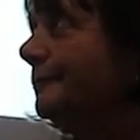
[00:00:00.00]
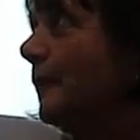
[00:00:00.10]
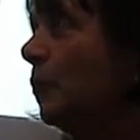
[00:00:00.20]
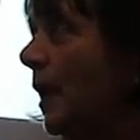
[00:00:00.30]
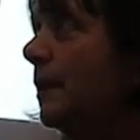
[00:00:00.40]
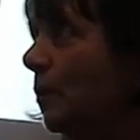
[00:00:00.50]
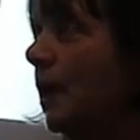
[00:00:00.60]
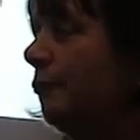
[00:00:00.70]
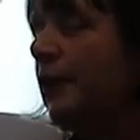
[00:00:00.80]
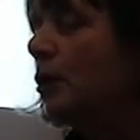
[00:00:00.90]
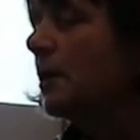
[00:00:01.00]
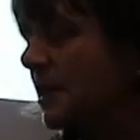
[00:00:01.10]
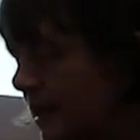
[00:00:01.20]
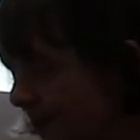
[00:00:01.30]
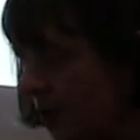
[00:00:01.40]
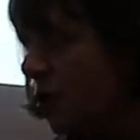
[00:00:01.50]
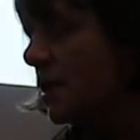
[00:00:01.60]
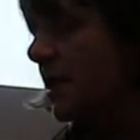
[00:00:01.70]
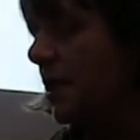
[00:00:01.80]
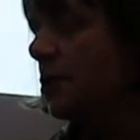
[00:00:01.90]
Why have we got a
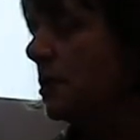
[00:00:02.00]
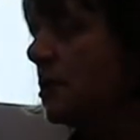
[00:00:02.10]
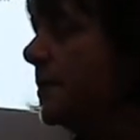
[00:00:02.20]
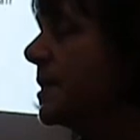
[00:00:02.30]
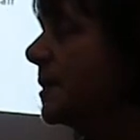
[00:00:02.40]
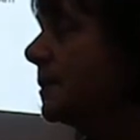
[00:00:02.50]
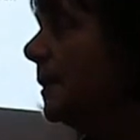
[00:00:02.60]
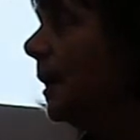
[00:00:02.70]
specialist hedgehog hospital?